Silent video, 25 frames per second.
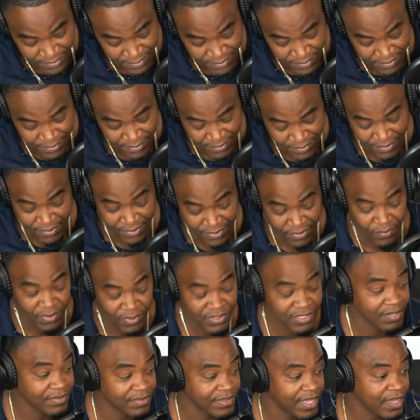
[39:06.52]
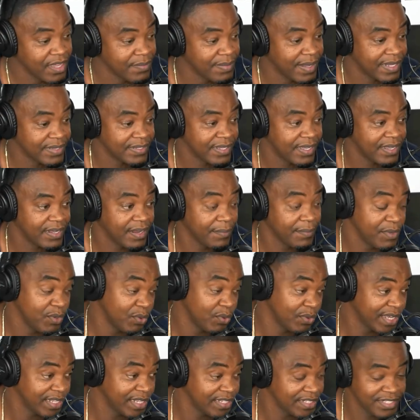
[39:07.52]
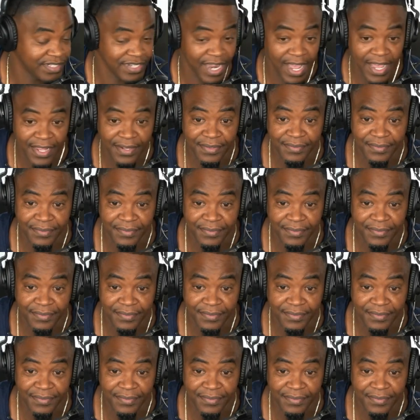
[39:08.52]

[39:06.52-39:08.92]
What y'all think about that? You gonna get the shot?